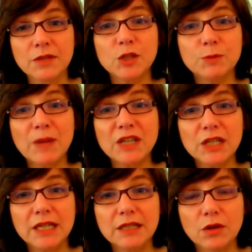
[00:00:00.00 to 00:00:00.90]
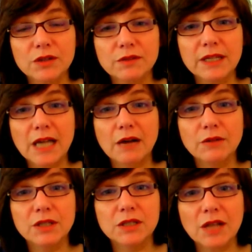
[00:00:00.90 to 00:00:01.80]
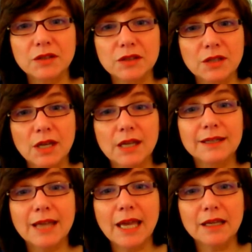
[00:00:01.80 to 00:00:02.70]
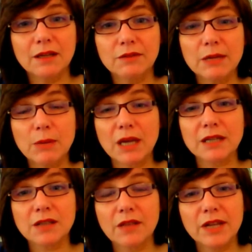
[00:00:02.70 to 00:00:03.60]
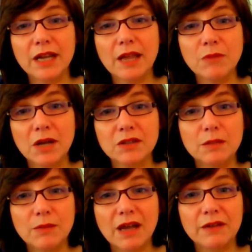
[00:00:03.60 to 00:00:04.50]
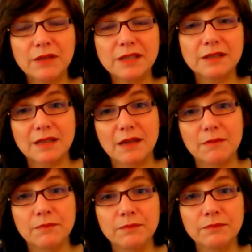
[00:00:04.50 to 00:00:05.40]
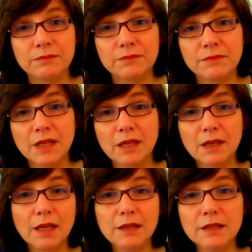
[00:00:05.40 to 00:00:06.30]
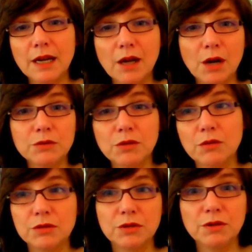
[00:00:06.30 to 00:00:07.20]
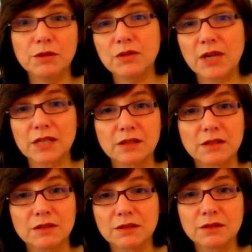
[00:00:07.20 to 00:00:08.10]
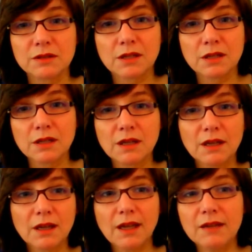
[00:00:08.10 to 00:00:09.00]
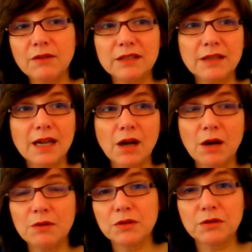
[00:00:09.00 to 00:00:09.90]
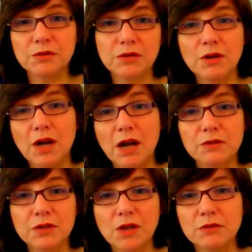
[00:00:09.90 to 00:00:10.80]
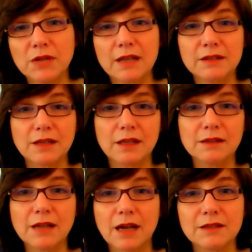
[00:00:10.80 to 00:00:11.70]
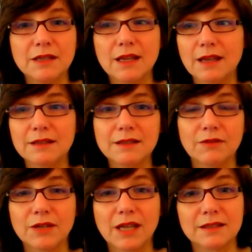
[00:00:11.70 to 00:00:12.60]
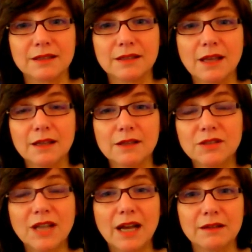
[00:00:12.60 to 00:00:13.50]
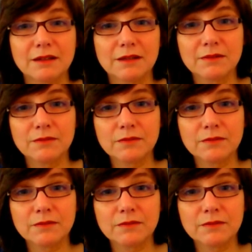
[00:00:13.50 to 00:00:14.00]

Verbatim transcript: especially not when our Dutch King Willem-Alexander and Maxima visit them in their haute couture dresses and with their haute couture also nice, nicely and civilized style.